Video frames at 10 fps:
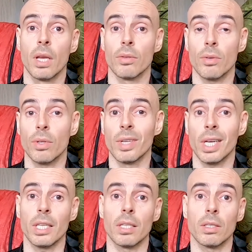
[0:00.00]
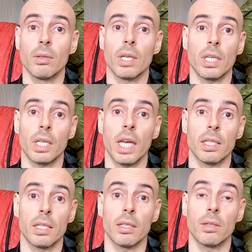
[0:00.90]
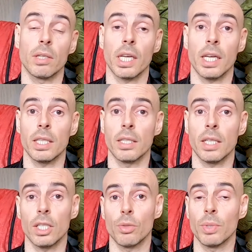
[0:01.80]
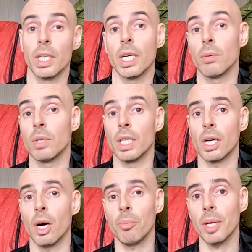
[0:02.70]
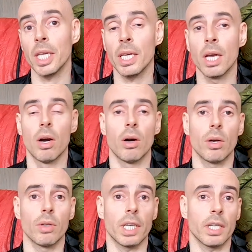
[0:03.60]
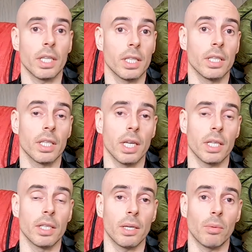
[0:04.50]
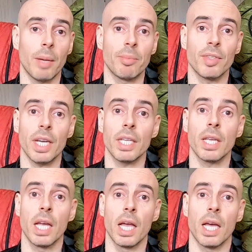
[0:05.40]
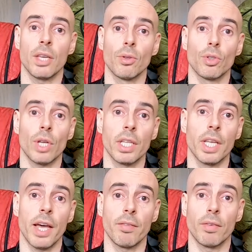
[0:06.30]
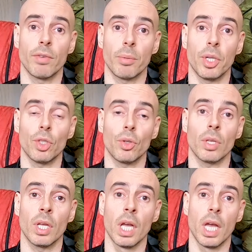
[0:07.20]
So you can get in touch with the company, or you can read in their website, and usually they have information